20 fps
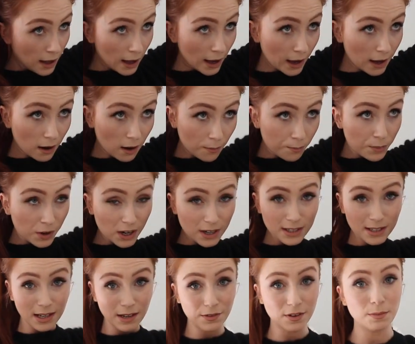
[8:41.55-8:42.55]
And
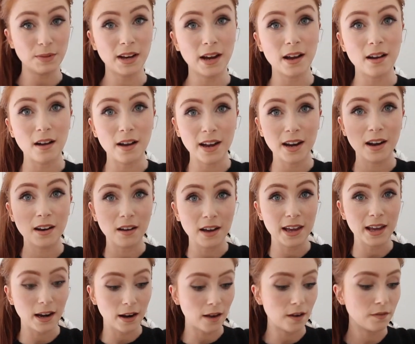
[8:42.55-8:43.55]
personally for me, like I
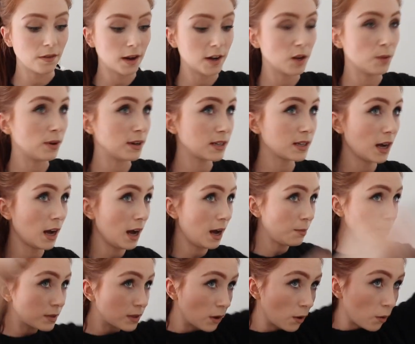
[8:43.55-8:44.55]
like a lot of volume on
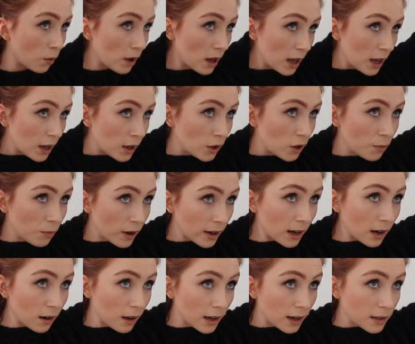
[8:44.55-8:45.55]
top, so you
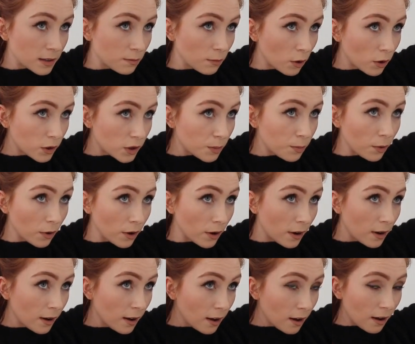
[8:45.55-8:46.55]
mightn't like as much,
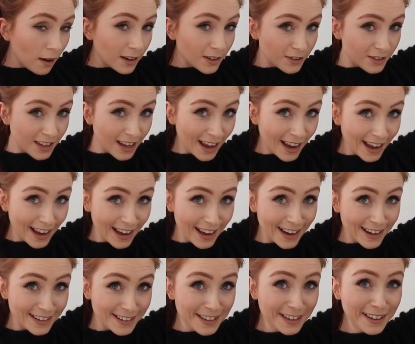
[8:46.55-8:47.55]
but I just
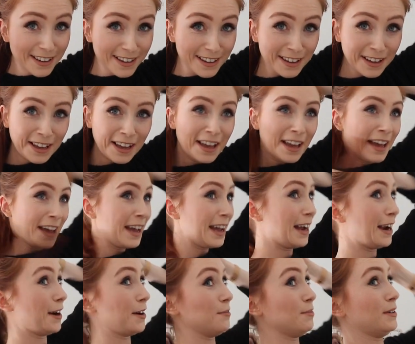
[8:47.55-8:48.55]
hate
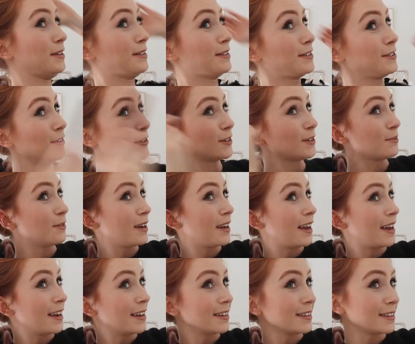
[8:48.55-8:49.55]
hair being stuck to my
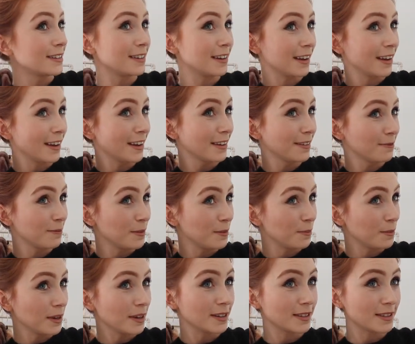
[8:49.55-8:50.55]
head. It's like my
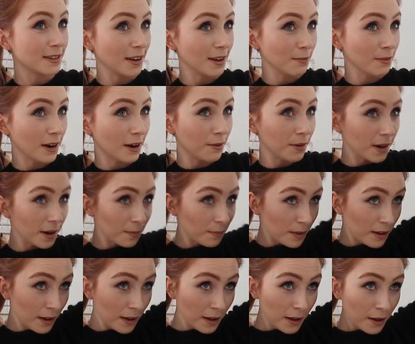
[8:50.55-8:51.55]
biggest nightmare when
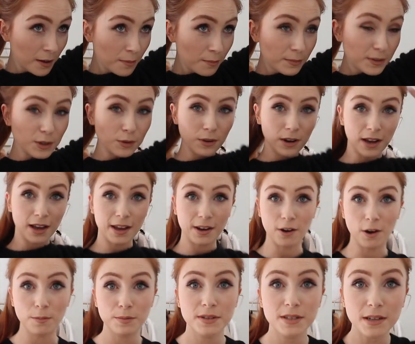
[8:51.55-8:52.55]
I'm doing like an
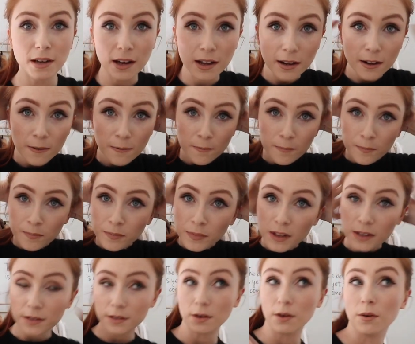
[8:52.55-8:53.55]
up style.
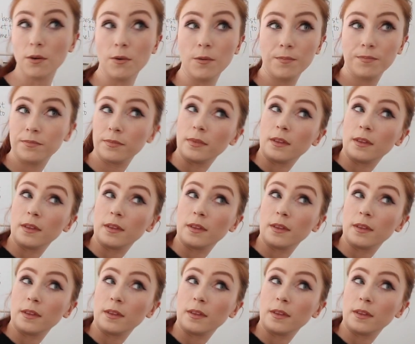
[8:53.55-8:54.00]
So